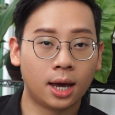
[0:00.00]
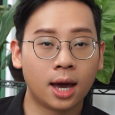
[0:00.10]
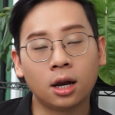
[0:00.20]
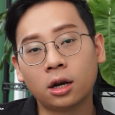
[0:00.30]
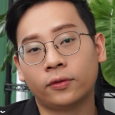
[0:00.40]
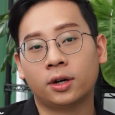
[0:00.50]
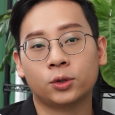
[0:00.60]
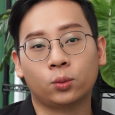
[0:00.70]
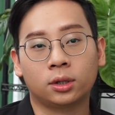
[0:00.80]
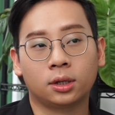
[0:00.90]
A lot of
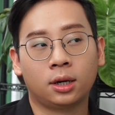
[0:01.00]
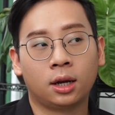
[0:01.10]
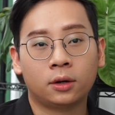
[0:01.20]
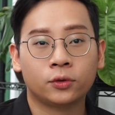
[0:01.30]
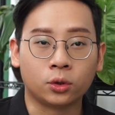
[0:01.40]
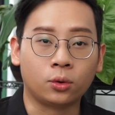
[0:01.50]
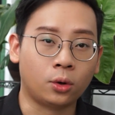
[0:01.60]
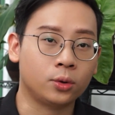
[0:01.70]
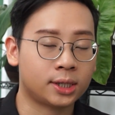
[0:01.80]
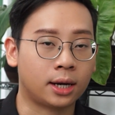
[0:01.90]
us would love to
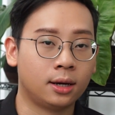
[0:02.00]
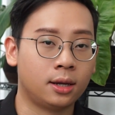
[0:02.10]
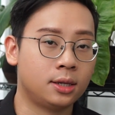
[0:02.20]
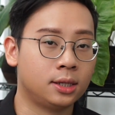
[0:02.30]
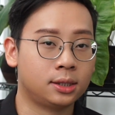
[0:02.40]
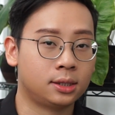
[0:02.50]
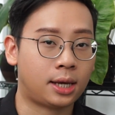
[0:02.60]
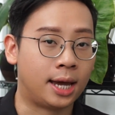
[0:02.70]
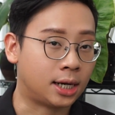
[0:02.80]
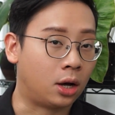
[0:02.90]
grow
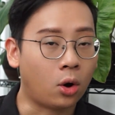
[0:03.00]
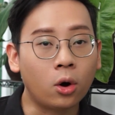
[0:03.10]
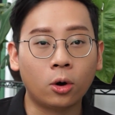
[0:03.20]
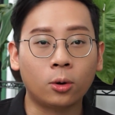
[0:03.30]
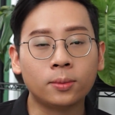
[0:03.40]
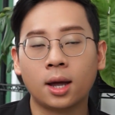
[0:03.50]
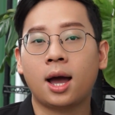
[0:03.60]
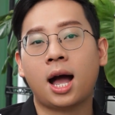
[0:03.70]
succulents at our home,